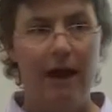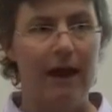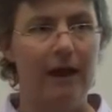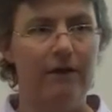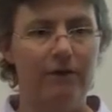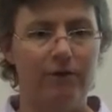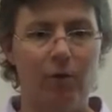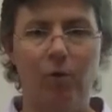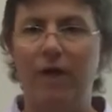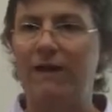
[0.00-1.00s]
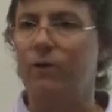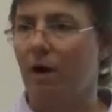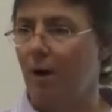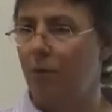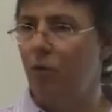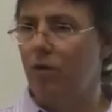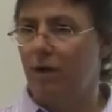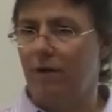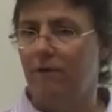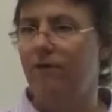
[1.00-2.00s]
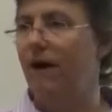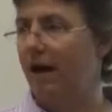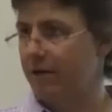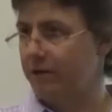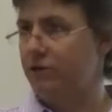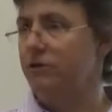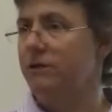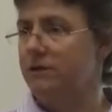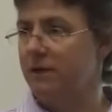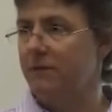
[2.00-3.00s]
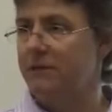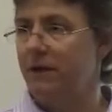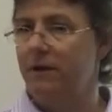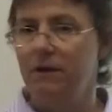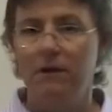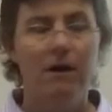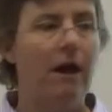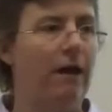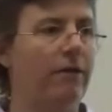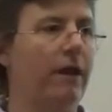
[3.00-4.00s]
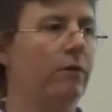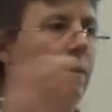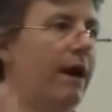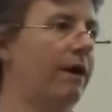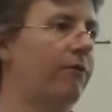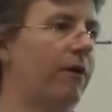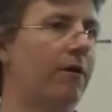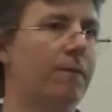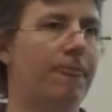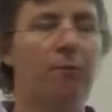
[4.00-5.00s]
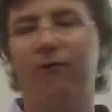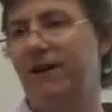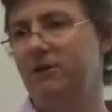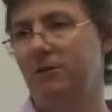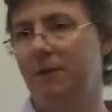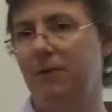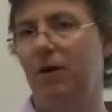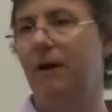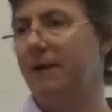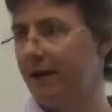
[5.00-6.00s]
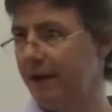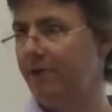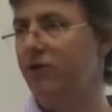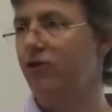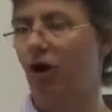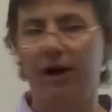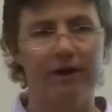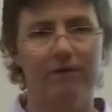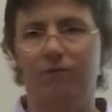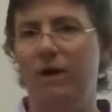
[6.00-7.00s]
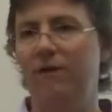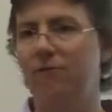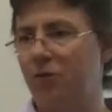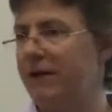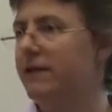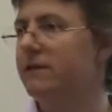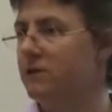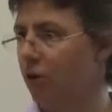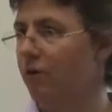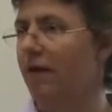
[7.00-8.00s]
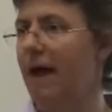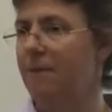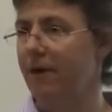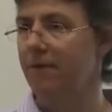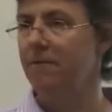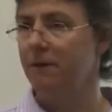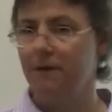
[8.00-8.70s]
And so that's where our pool of college students comes in. And then we have professional people coming and giving the talk, and we have pretty decent overlap there.